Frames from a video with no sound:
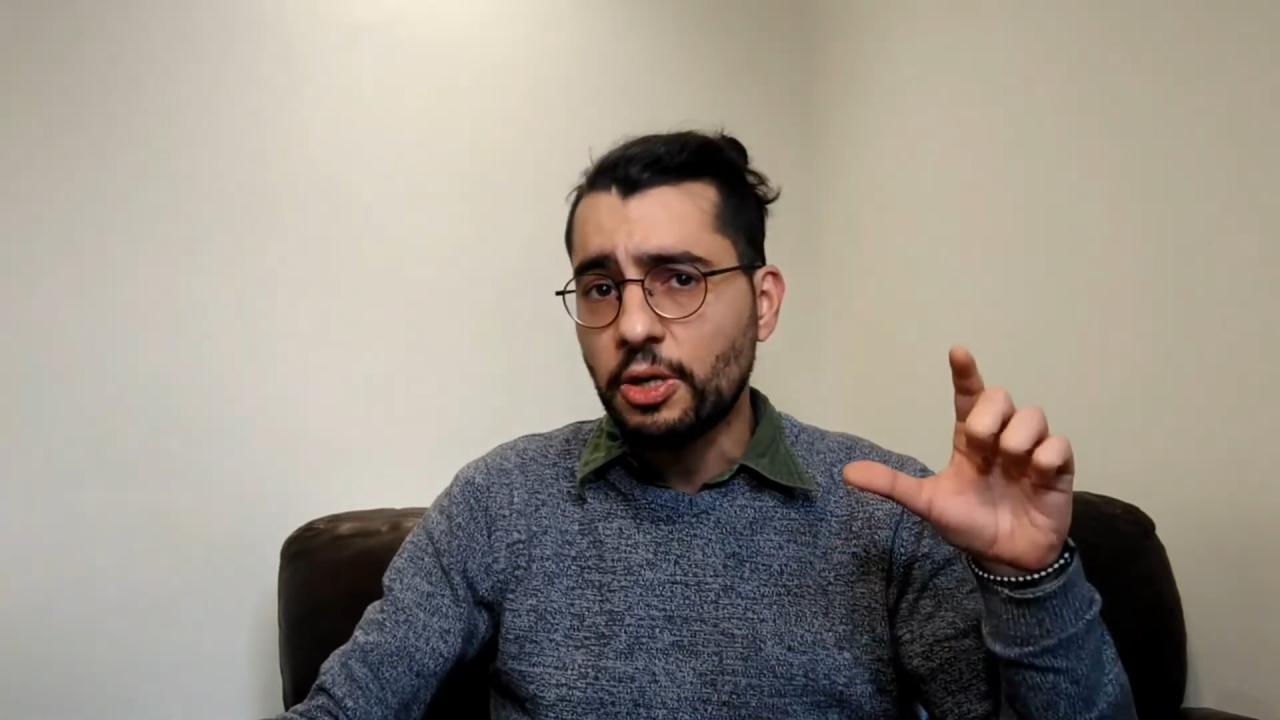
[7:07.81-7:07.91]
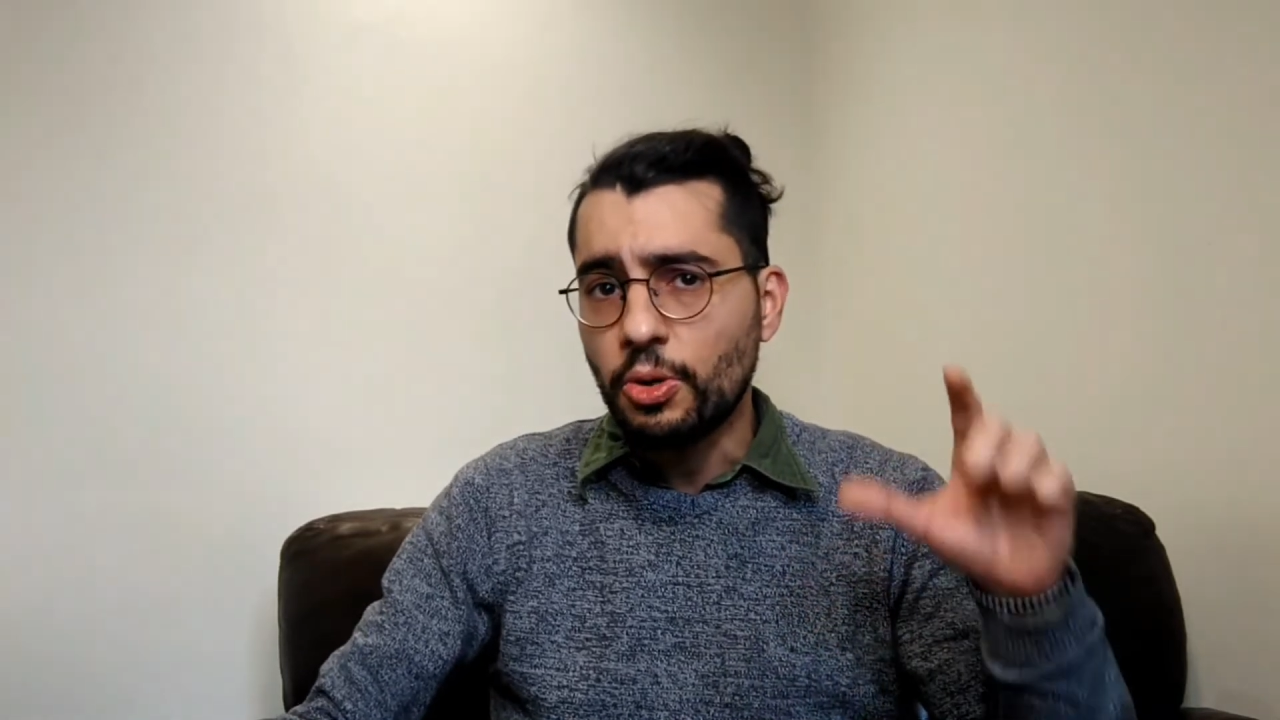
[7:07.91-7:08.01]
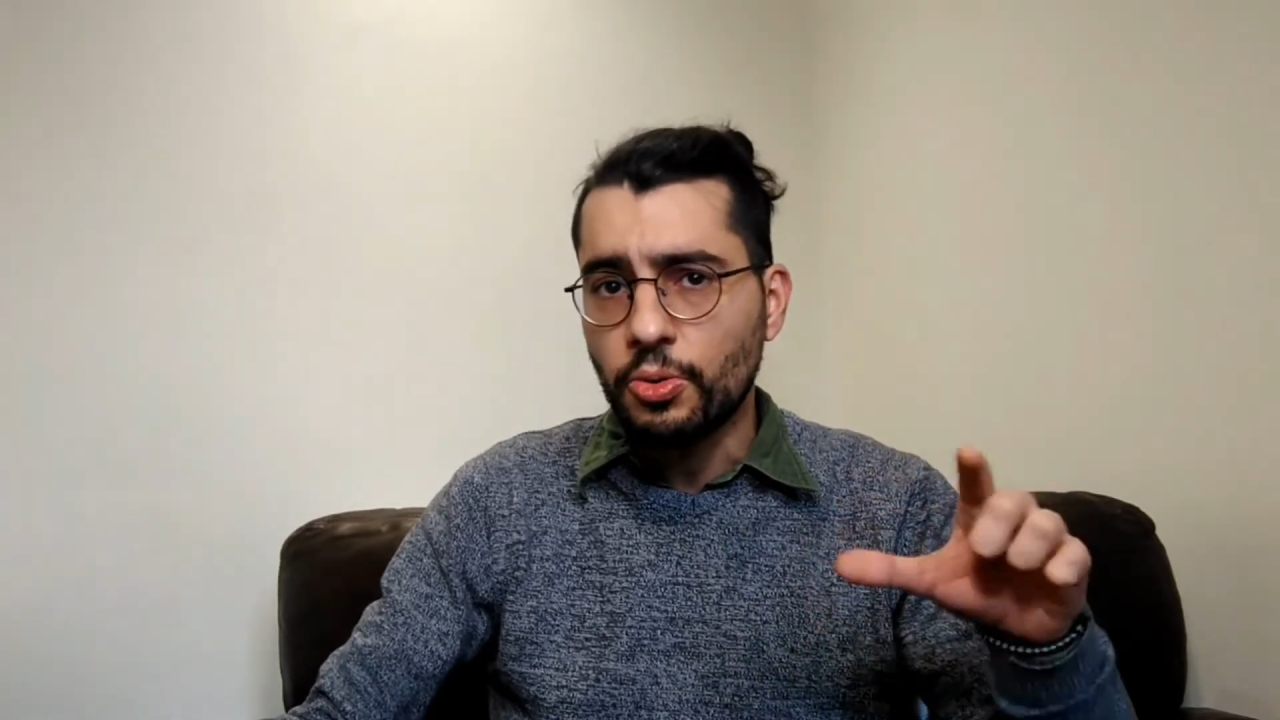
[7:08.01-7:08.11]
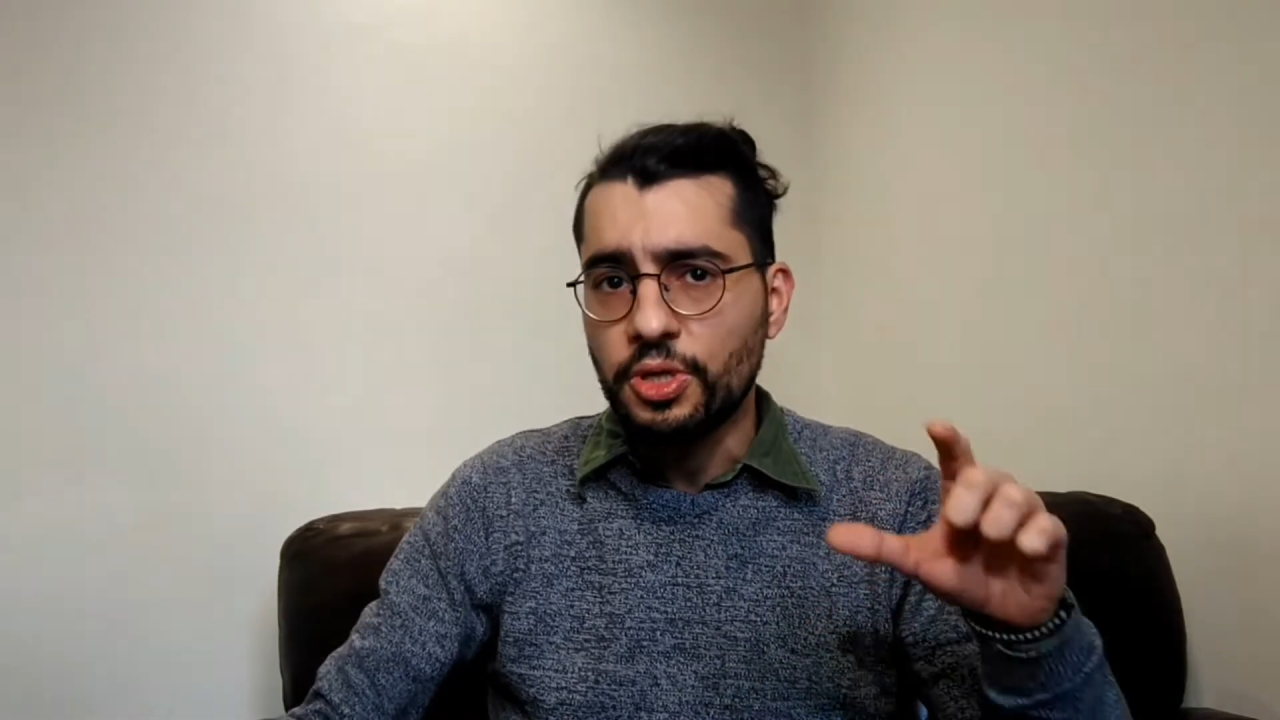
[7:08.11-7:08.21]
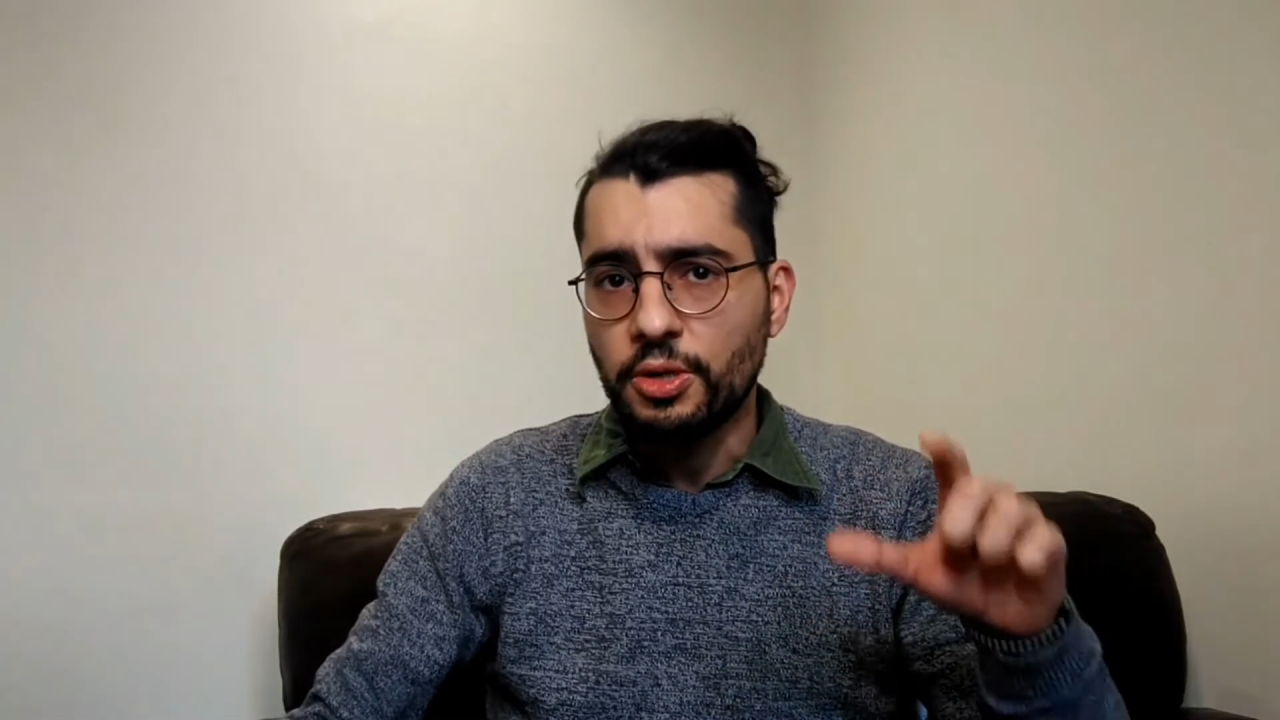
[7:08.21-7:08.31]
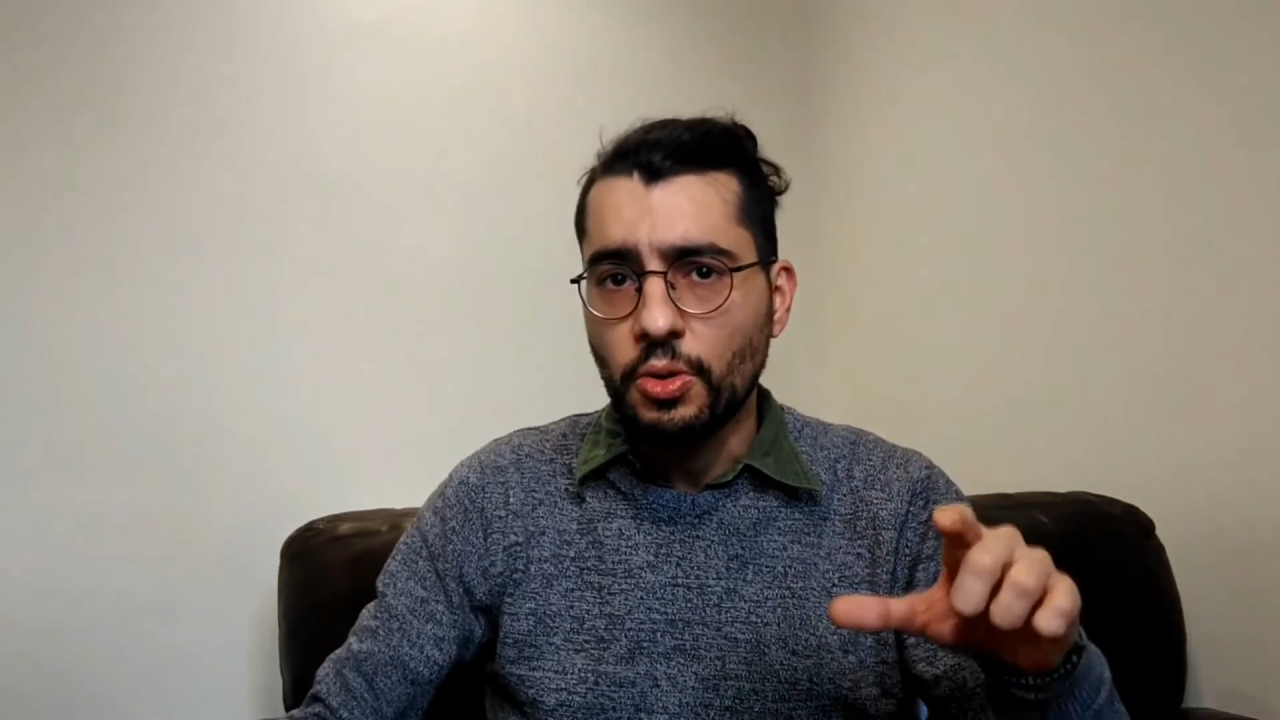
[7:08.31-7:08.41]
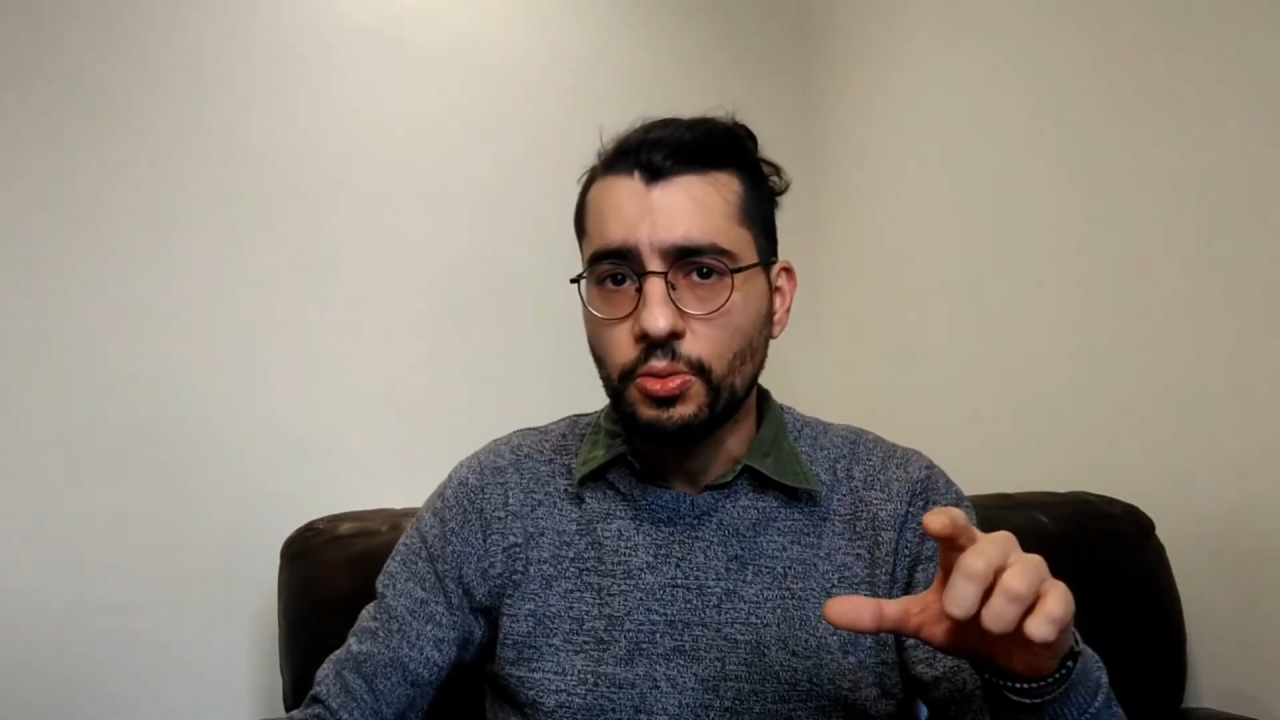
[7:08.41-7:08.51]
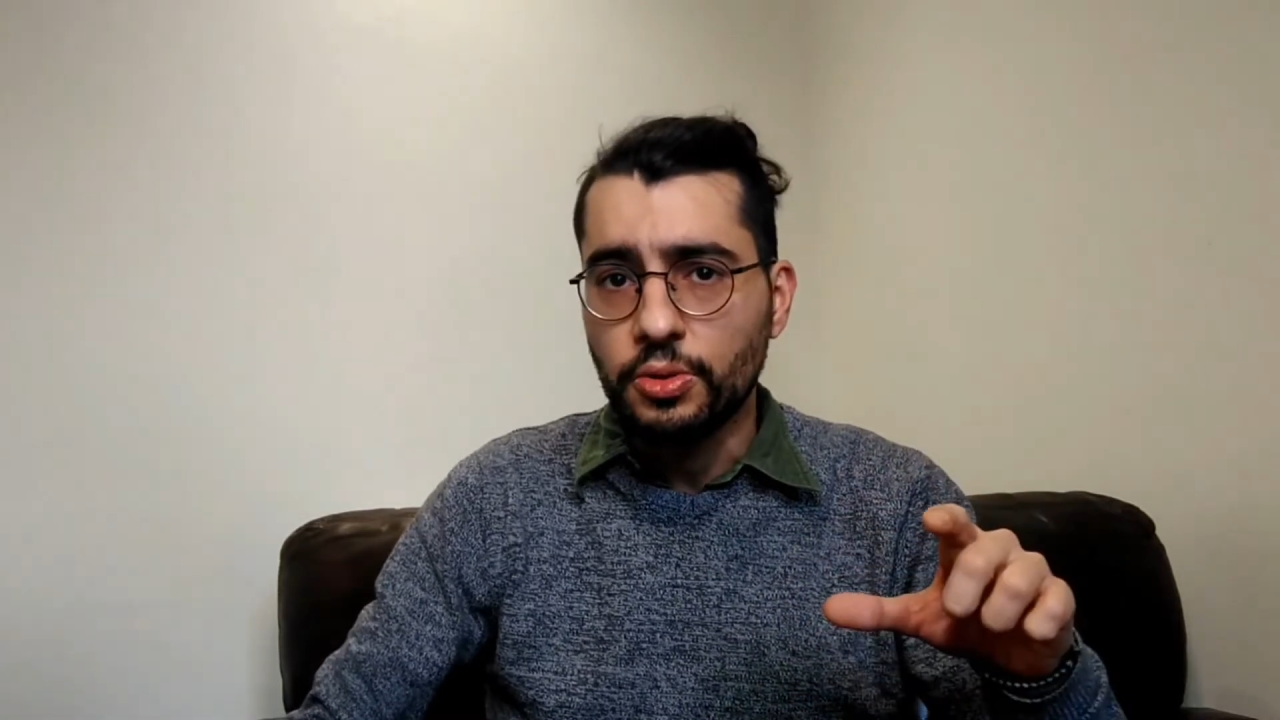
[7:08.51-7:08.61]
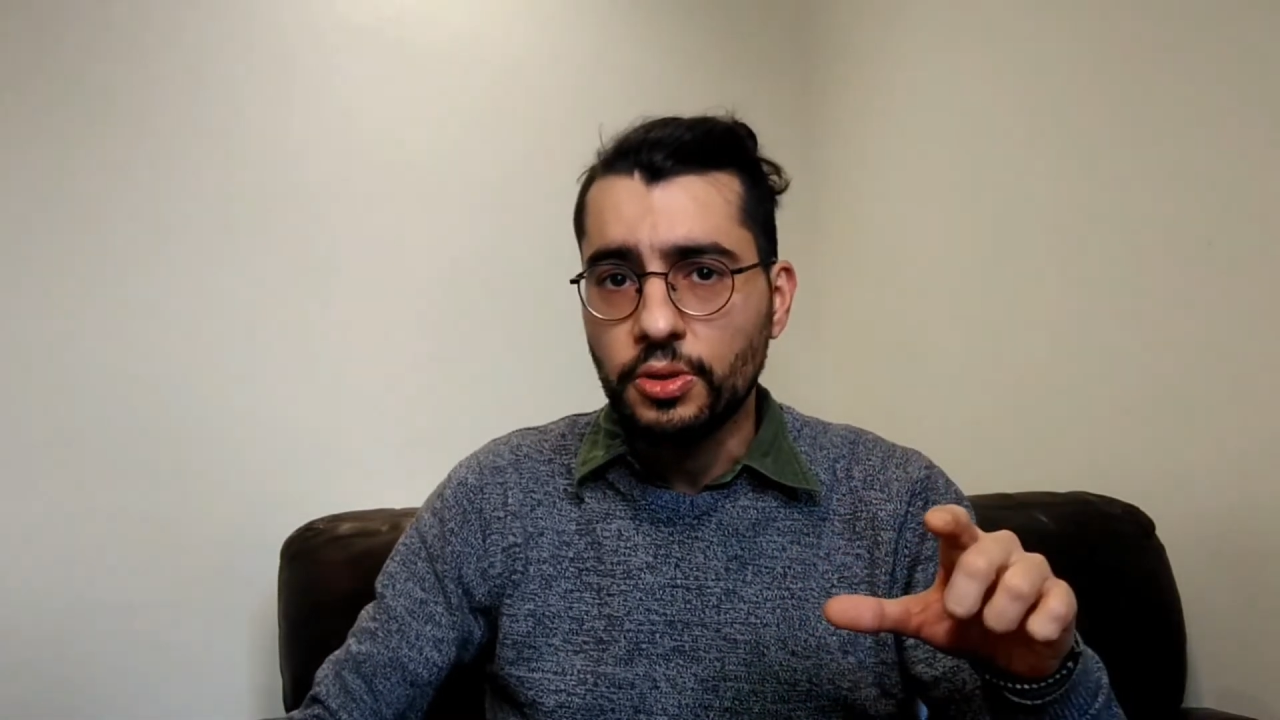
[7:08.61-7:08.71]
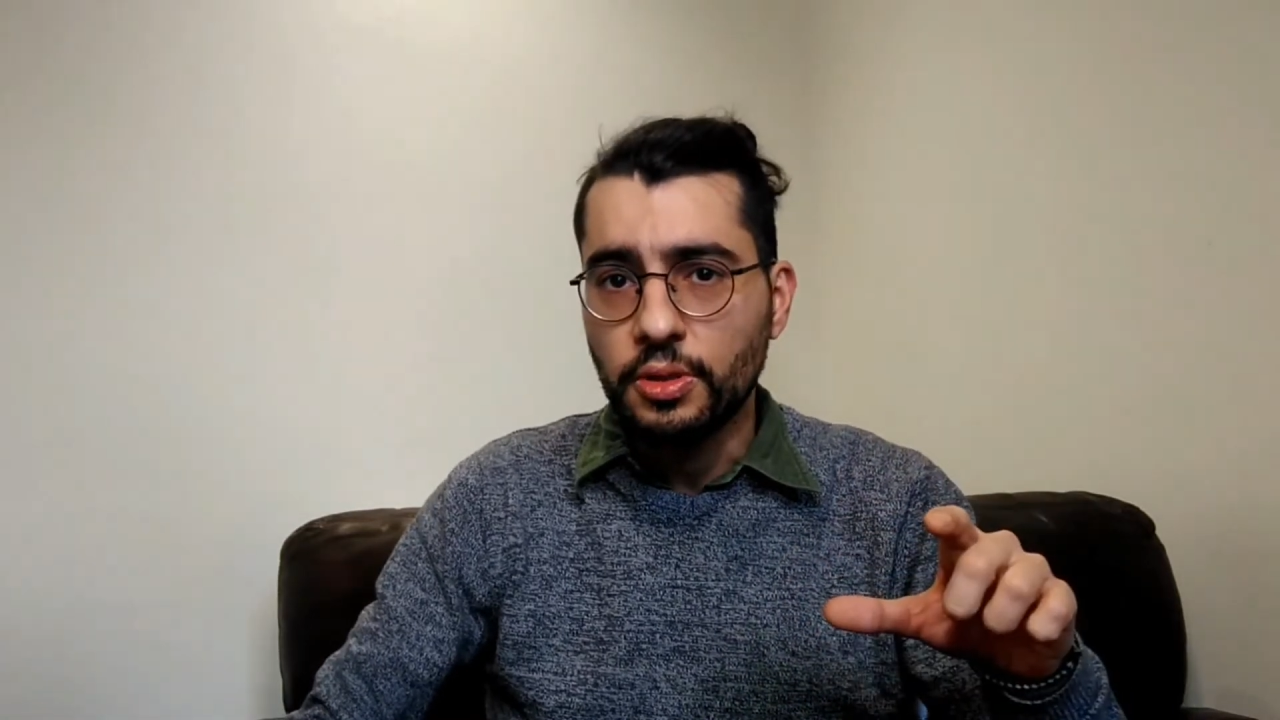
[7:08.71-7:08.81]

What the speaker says: Coruña Road,